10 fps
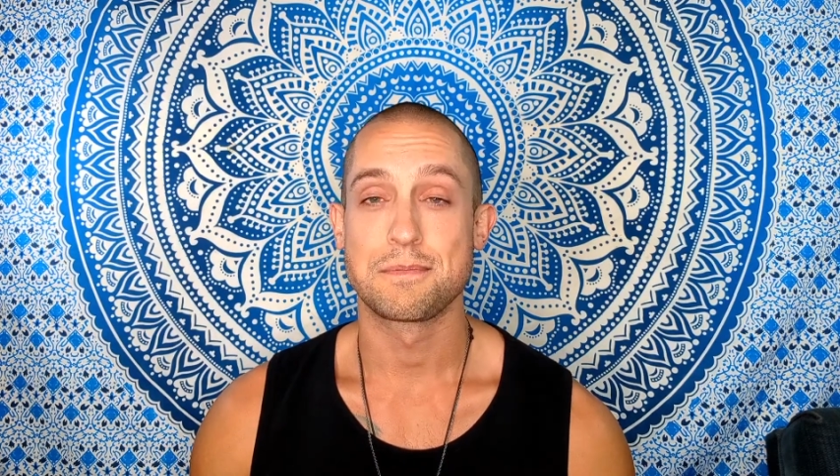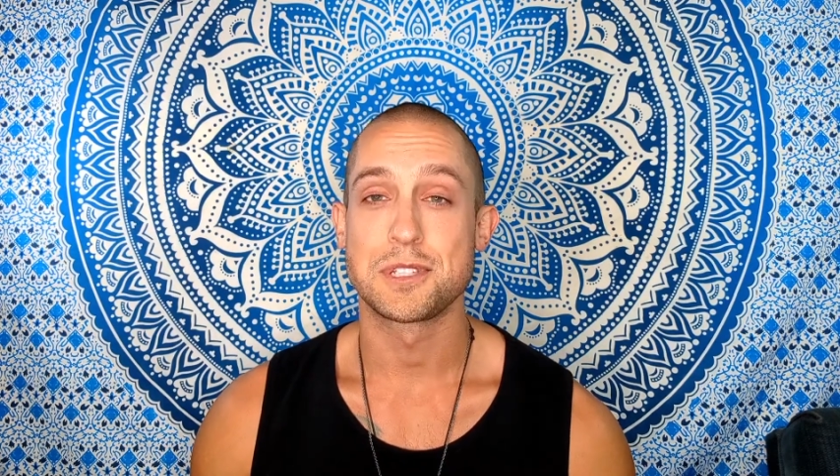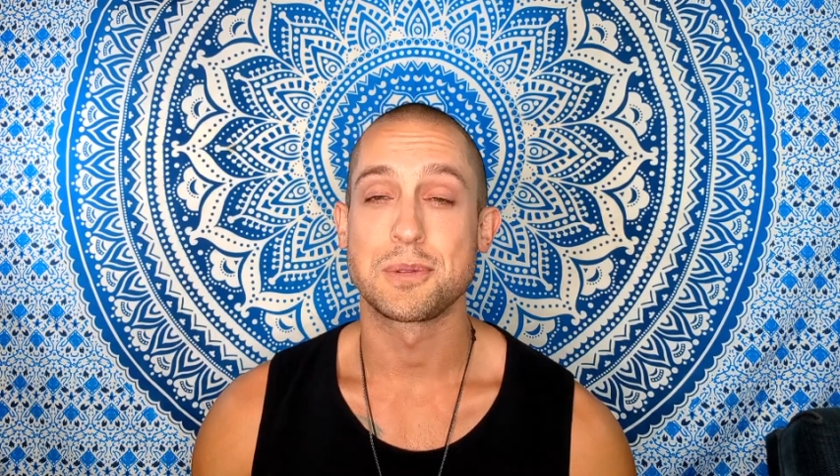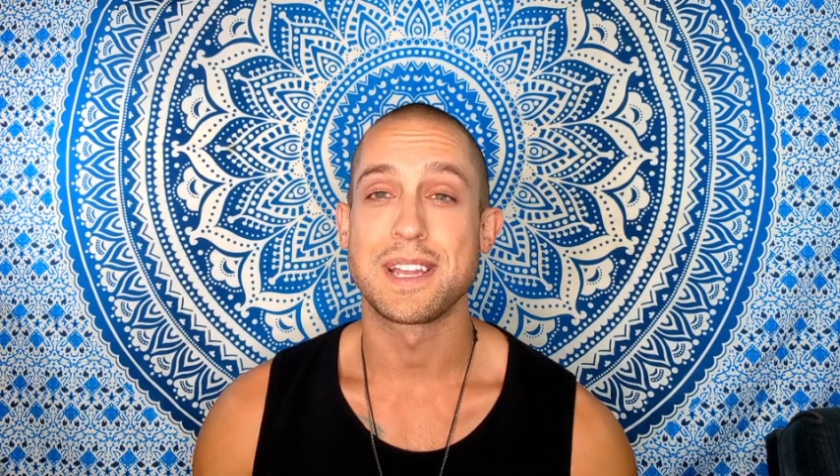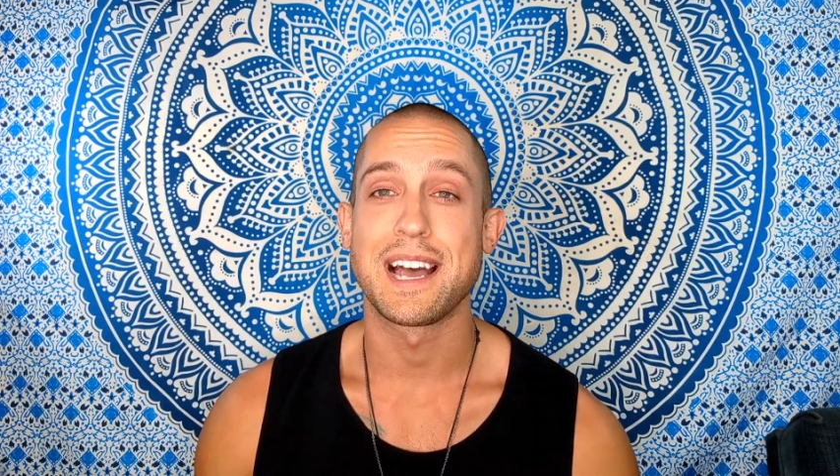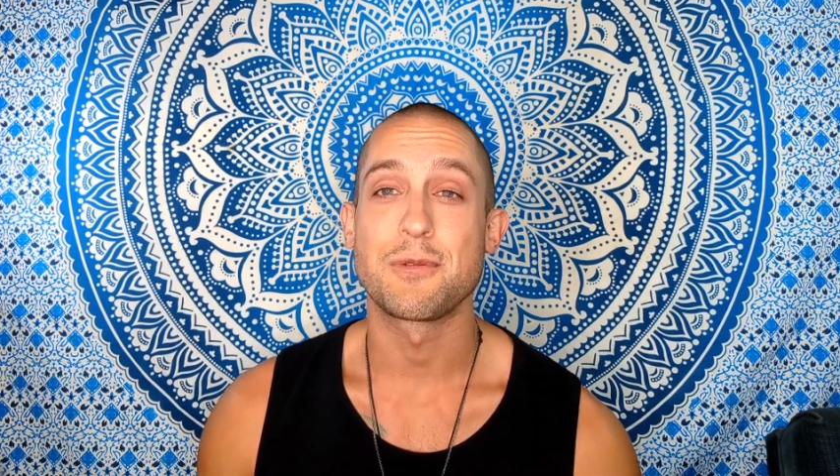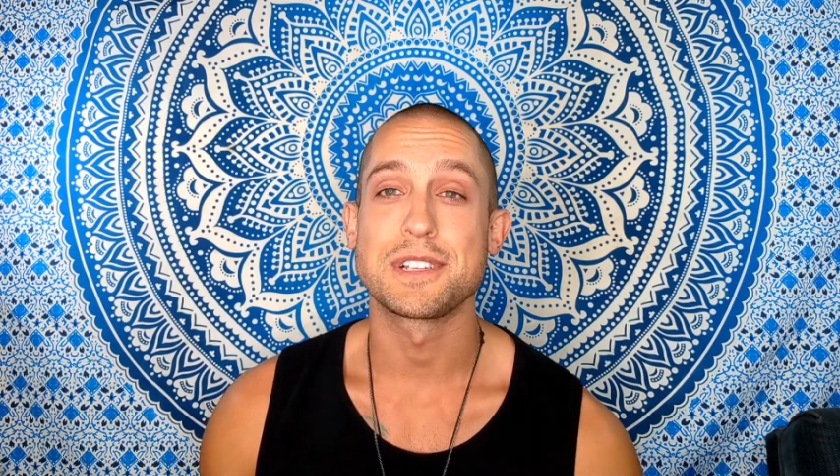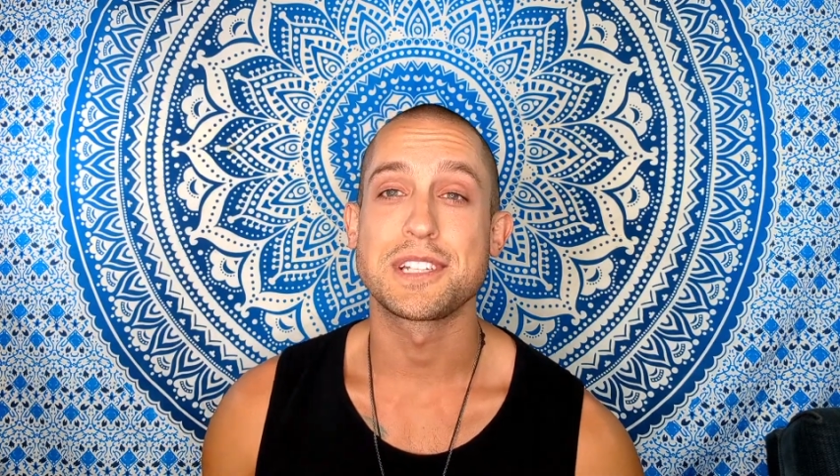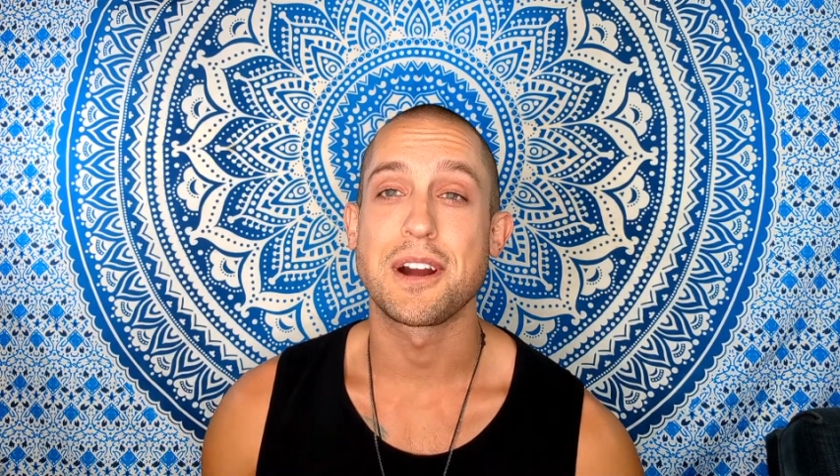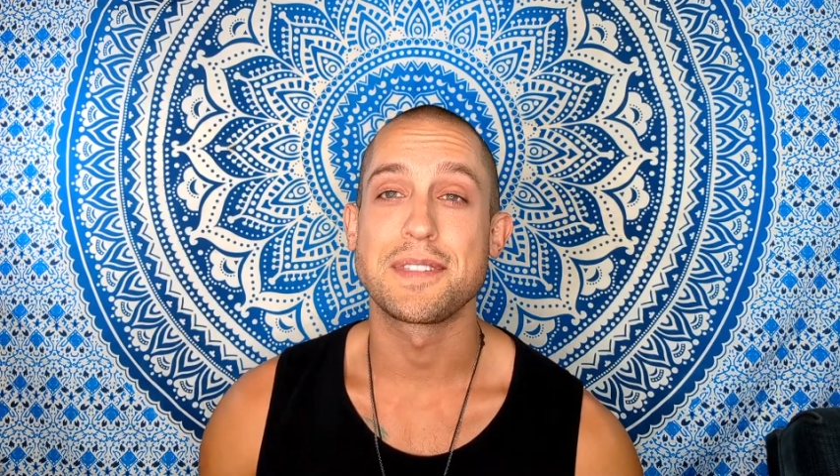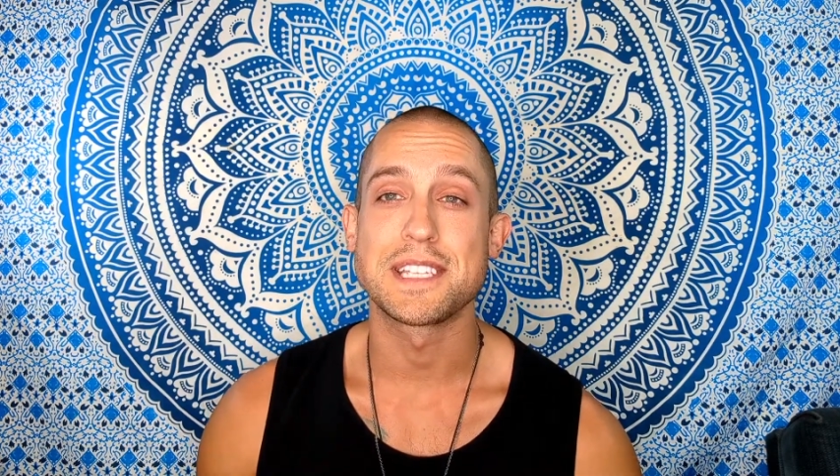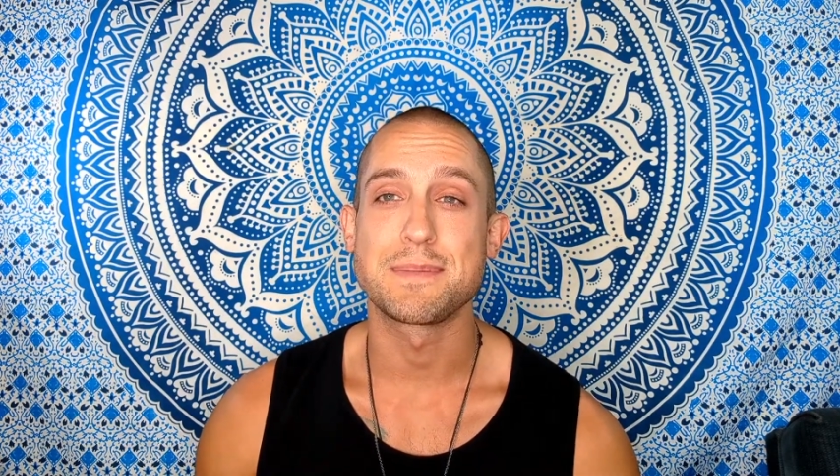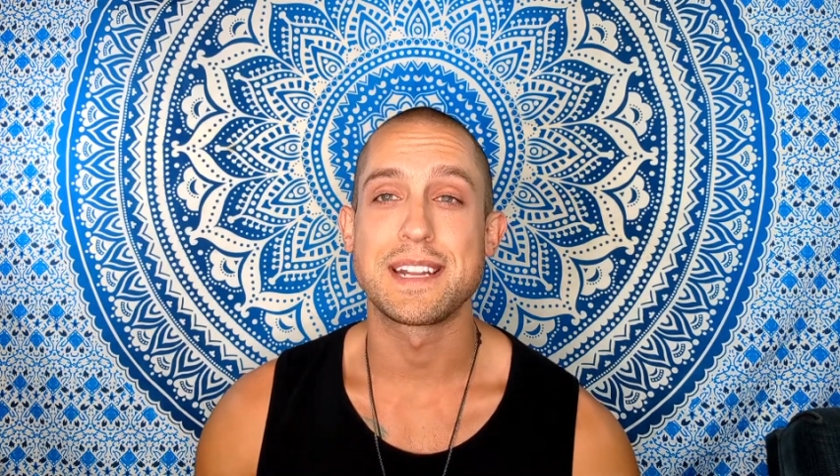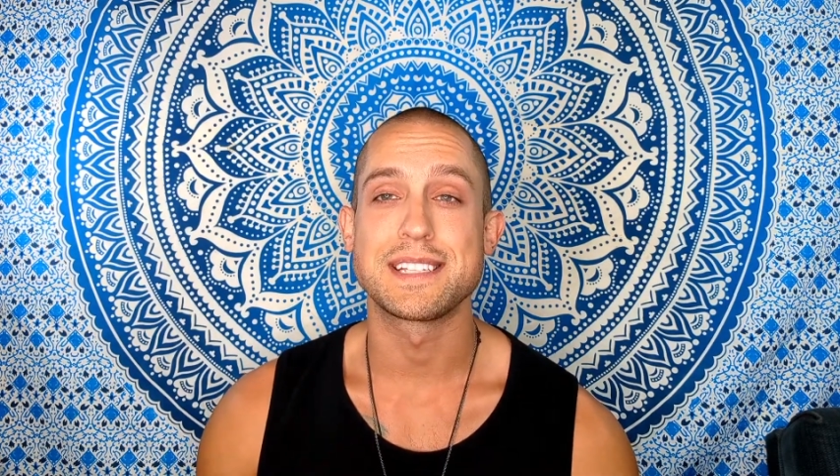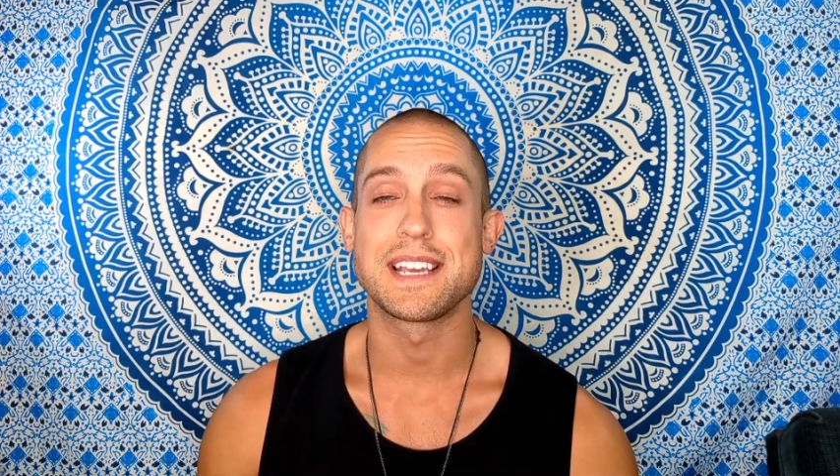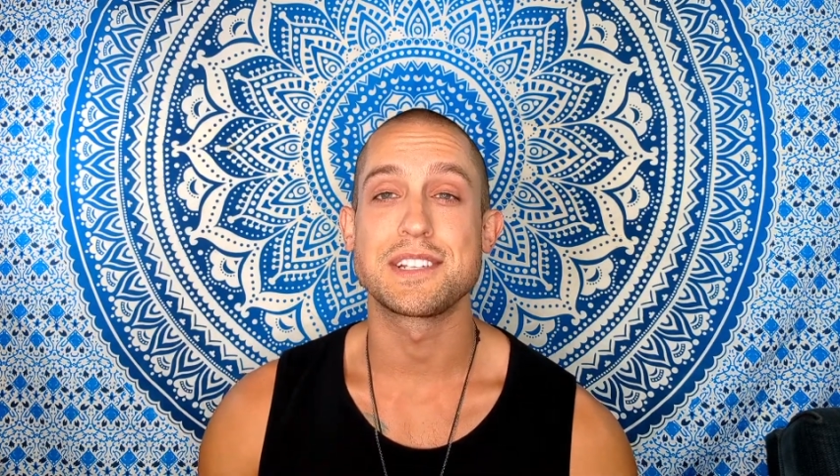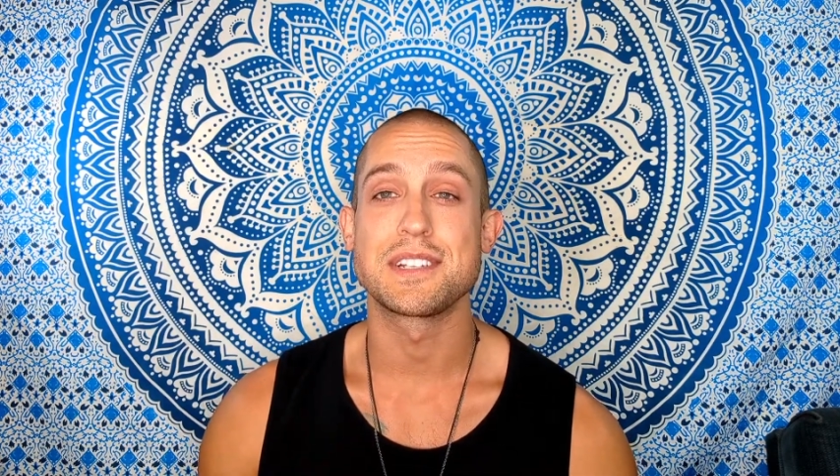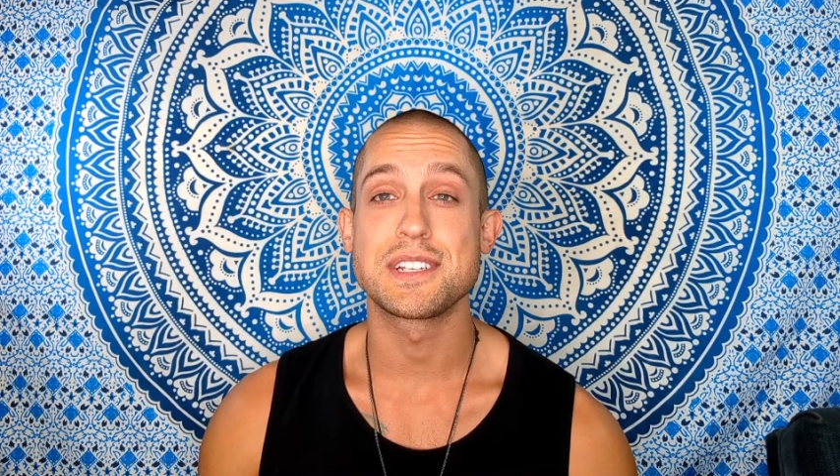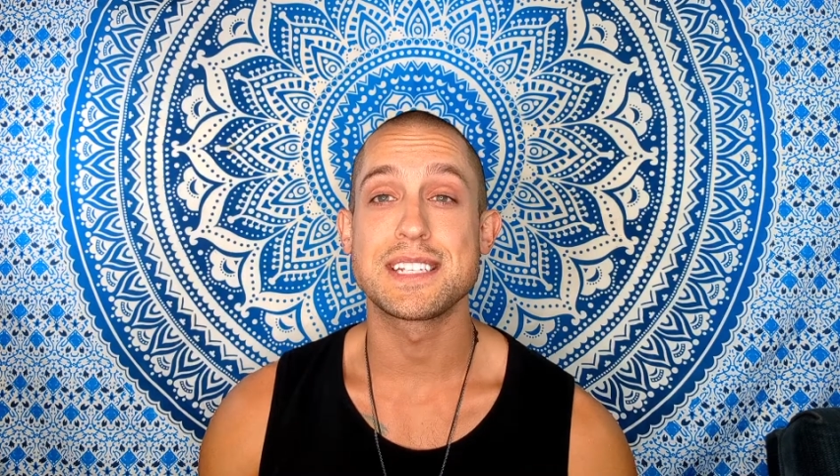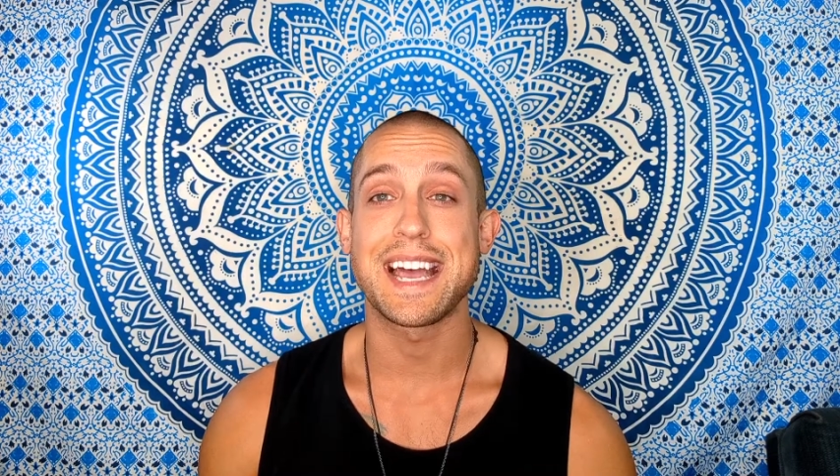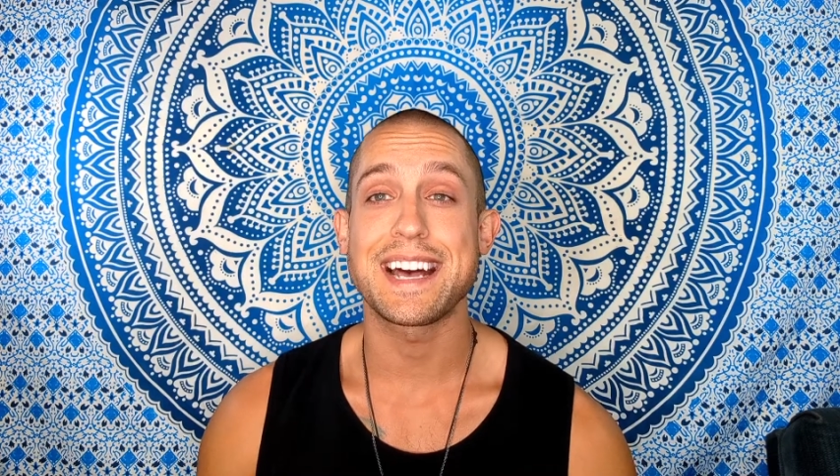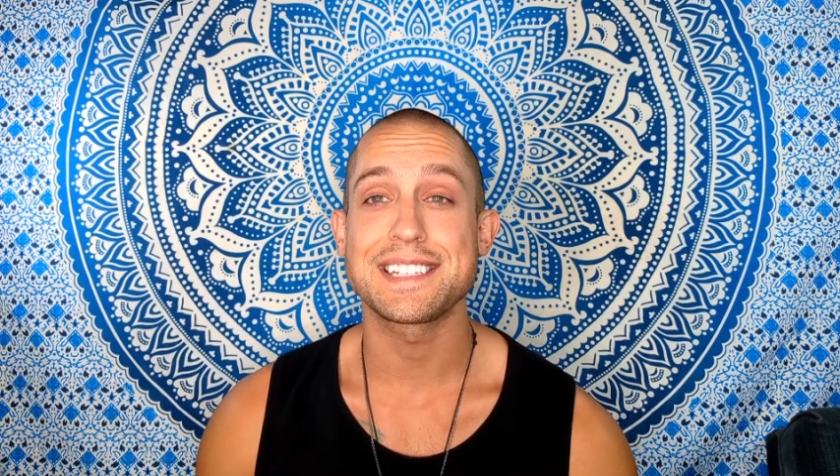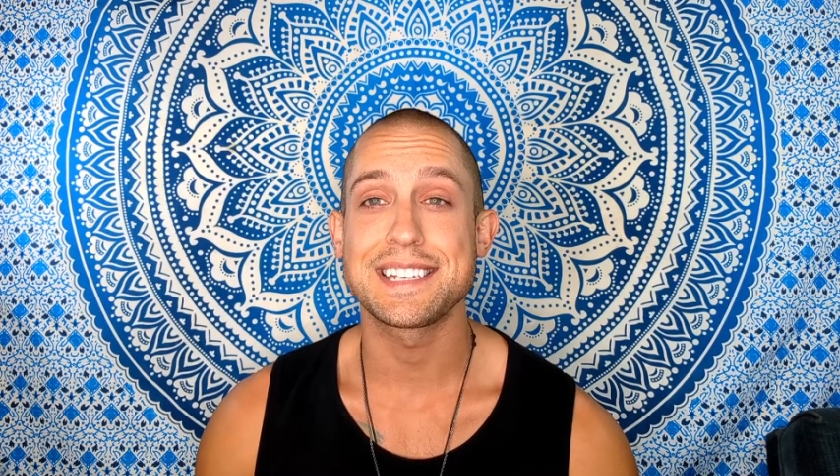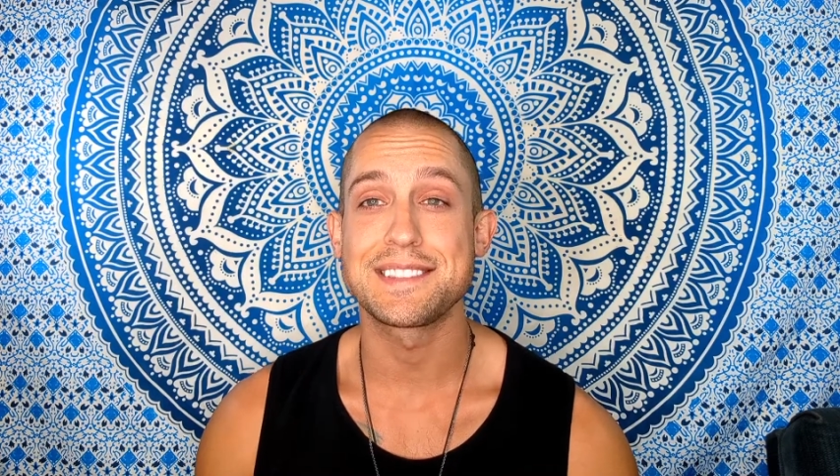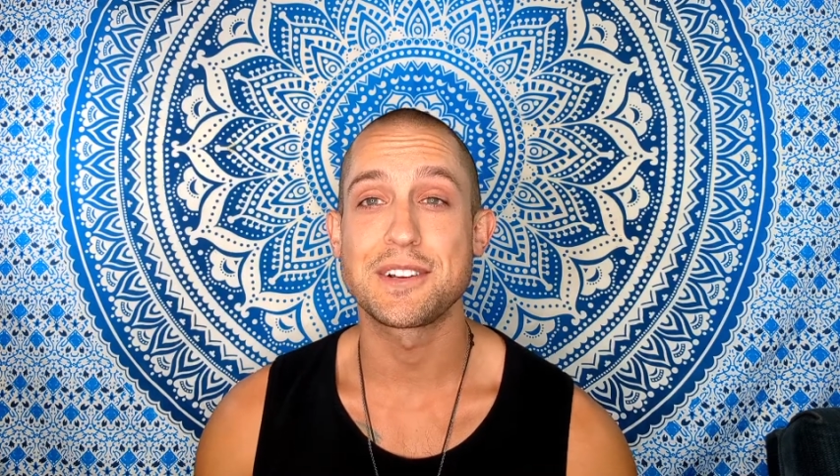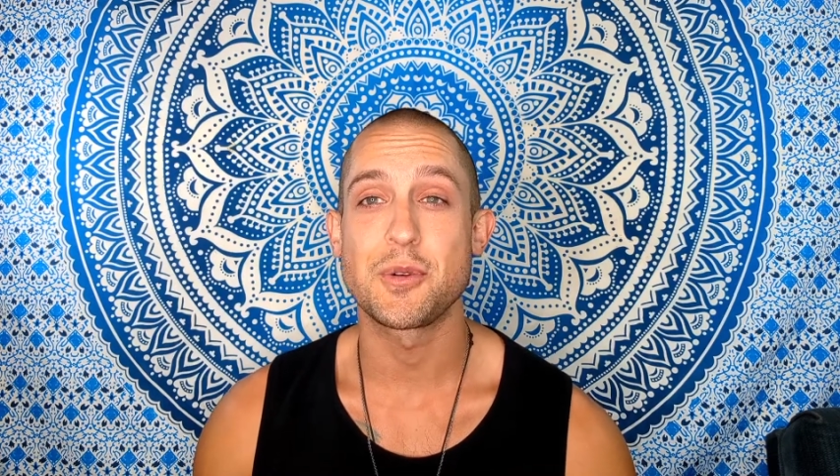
So now we'll start this meditation just asking the